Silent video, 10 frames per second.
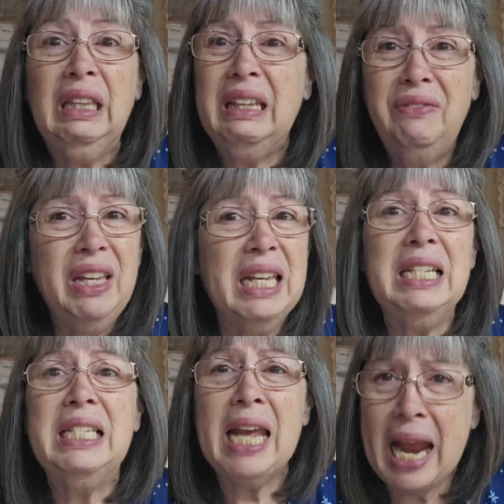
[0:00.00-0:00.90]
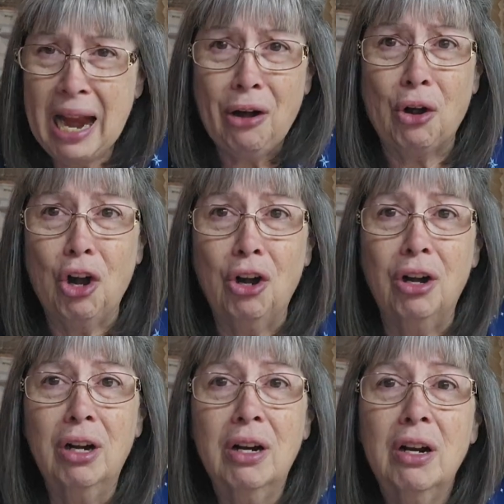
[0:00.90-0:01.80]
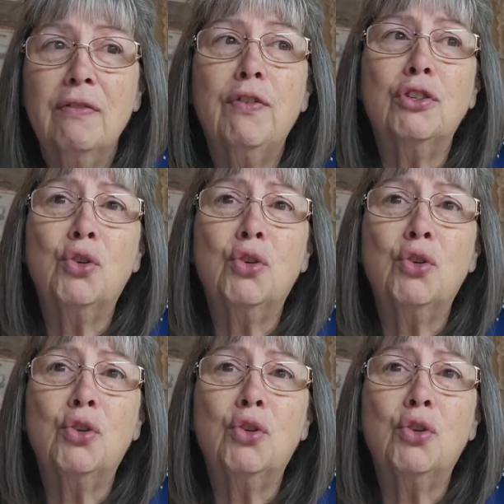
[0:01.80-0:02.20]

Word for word: living in terror for